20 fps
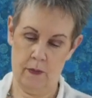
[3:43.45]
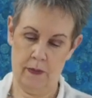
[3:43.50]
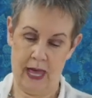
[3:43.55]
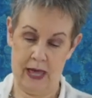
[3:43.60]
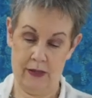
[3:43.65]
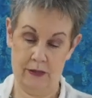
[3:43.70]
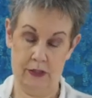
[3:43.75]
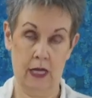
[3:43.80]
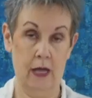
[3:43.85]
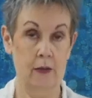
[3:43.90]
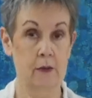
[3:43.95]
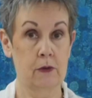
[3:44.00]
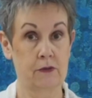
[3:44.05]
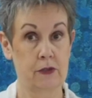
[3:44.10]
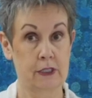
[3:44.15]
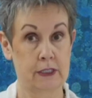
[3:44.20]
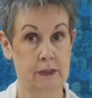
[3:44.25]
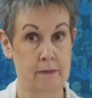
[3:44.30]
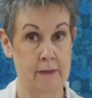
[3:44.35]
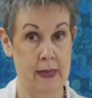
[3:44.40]
bathtub if
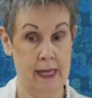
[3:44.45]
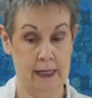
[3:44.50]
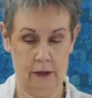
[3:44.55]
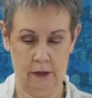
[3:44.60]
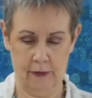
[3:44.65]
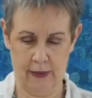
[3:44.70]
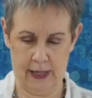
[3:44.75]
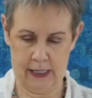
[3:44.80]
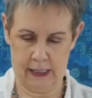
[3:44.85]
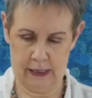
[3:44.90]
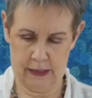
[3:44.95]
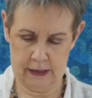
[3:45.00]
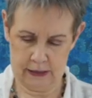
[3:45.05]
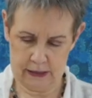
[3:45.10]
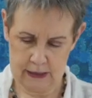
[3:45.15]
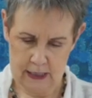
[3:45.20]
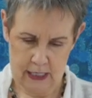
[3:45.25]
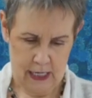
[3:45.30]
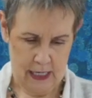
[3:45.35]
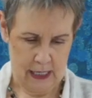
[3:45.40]
it's metal, that is.